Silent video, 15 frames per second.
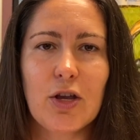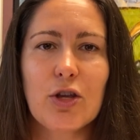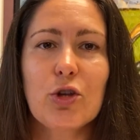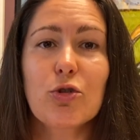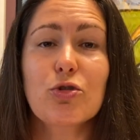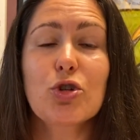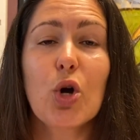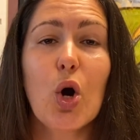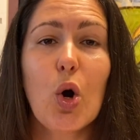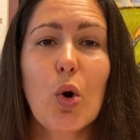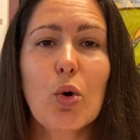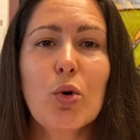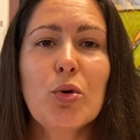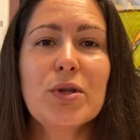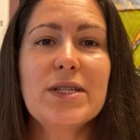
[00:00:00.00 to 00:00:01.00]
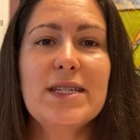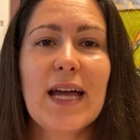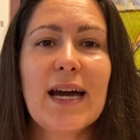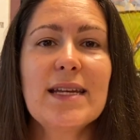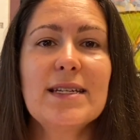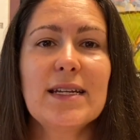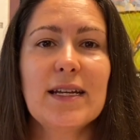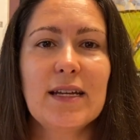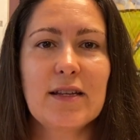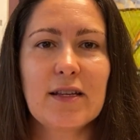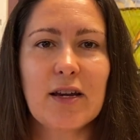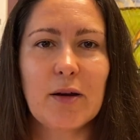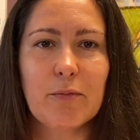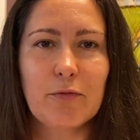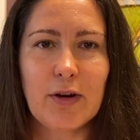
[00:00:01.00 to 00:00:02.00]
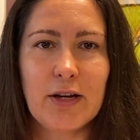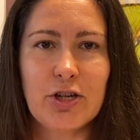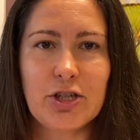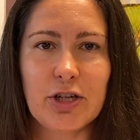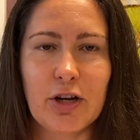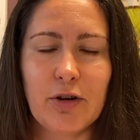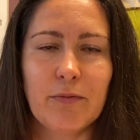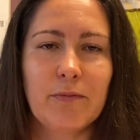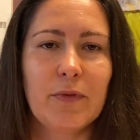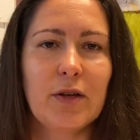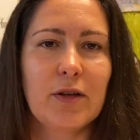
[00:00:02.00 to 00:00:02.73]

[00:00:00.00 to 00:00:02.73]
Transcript: Your total debt to income ratio,